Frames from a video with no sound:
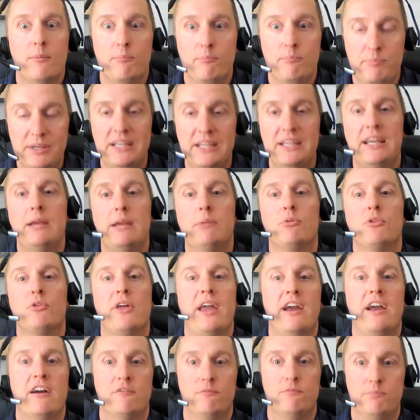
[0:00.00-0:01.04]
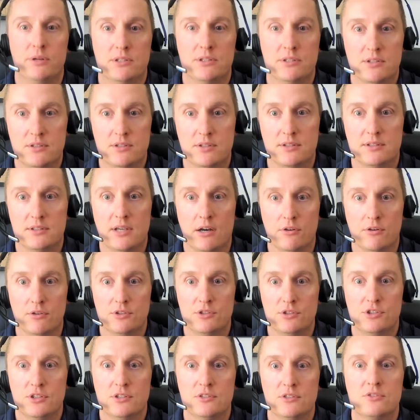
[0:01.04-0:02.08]
Being able to have business
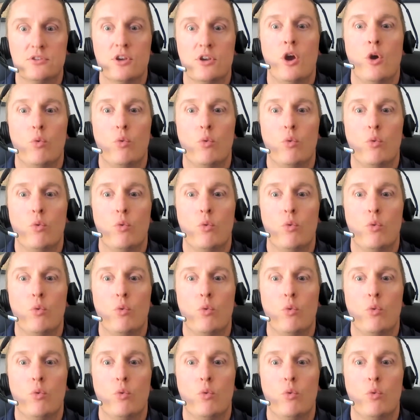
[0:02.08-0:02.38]
intelligence